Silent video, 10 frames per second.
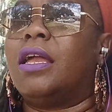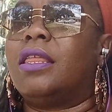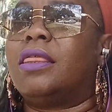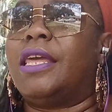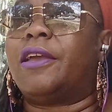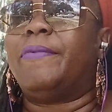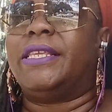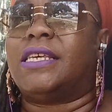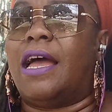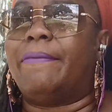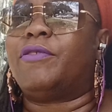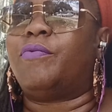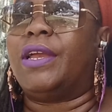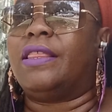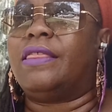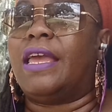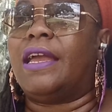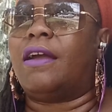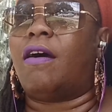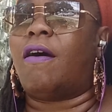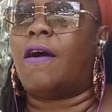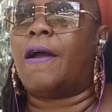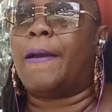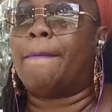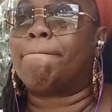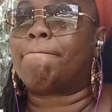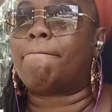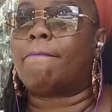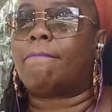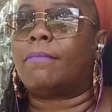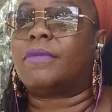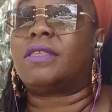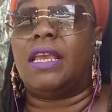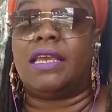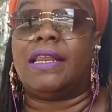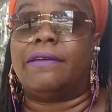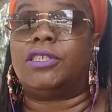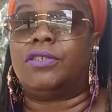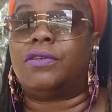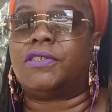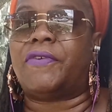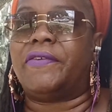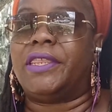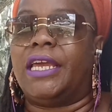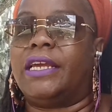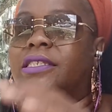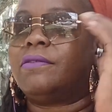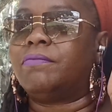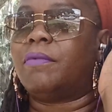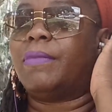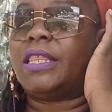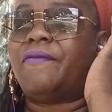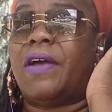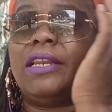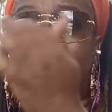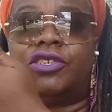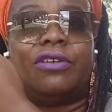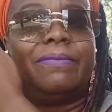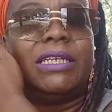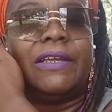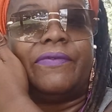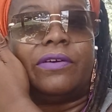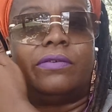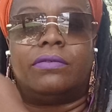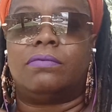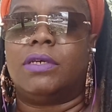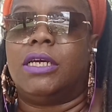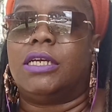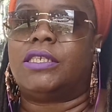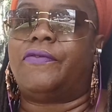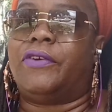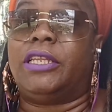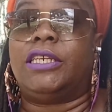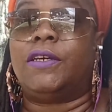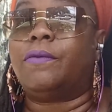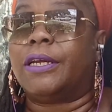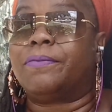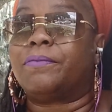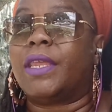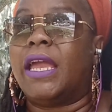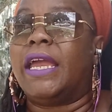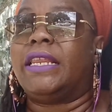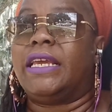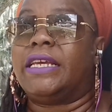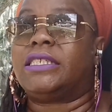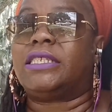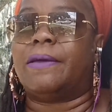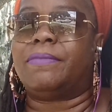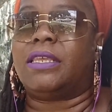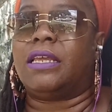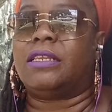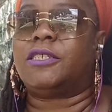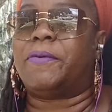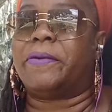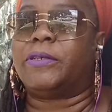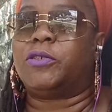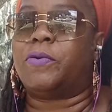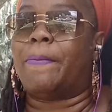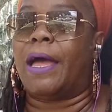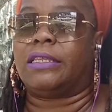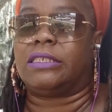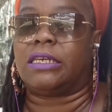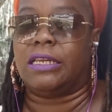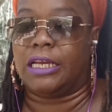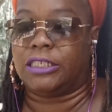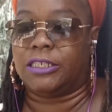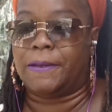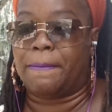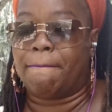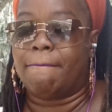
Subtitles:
there could be times when they are seeking out to do those very things, but they find it extremely difficult to fully do it. It is something spiritual about this connection.